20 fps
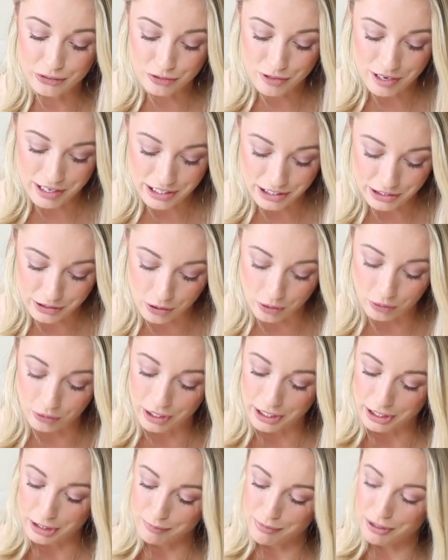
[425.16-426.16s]
already got
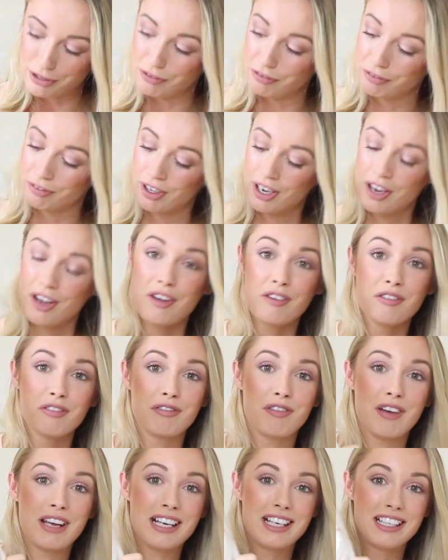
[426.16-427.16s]
like a bit of
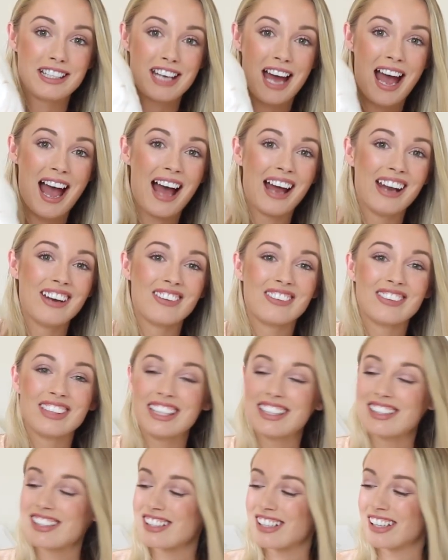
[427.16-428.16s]
fake tan on
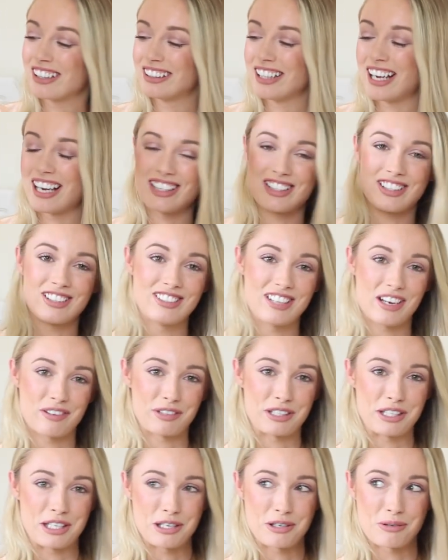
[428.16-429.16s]
the inside there so
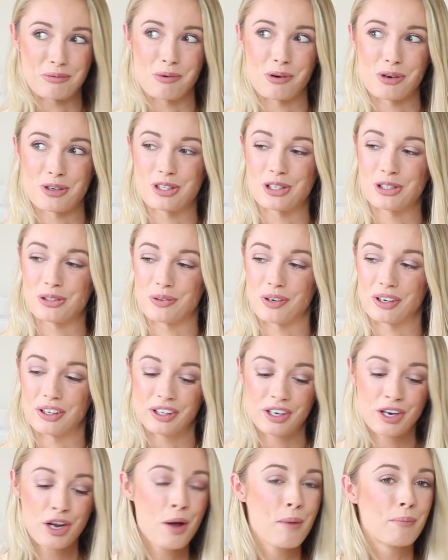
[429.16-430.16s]
definitely need to wash this
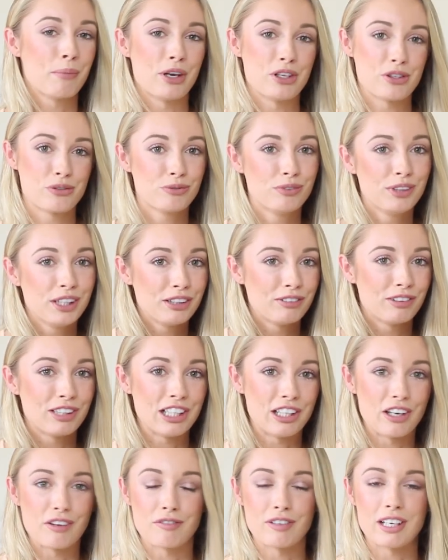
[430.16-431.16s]
one but it's really
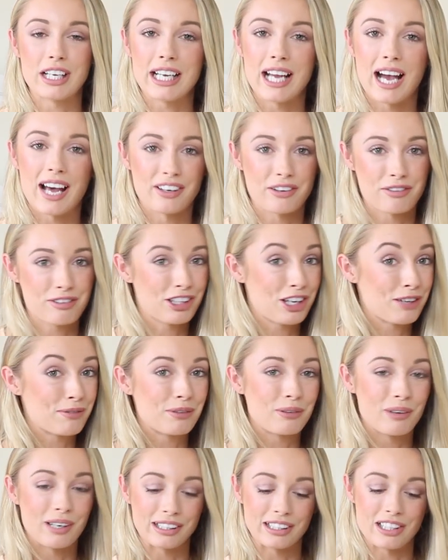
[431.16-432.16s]
really lovely and I think I'll
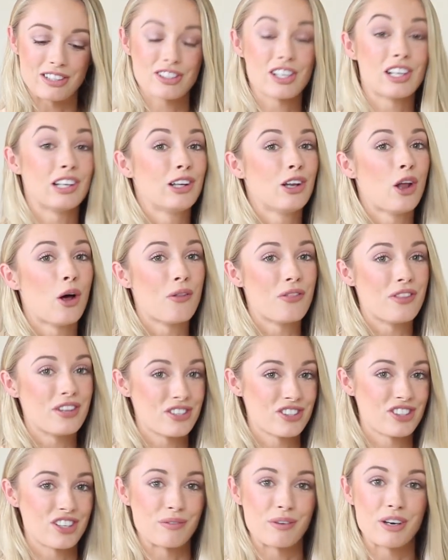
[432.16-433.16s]
be wearing this a lot
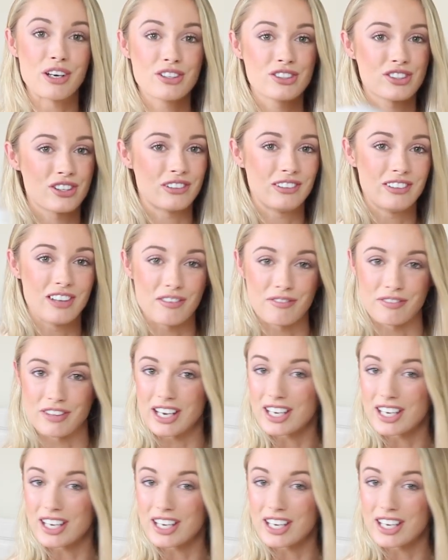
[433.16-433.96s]
this summer so love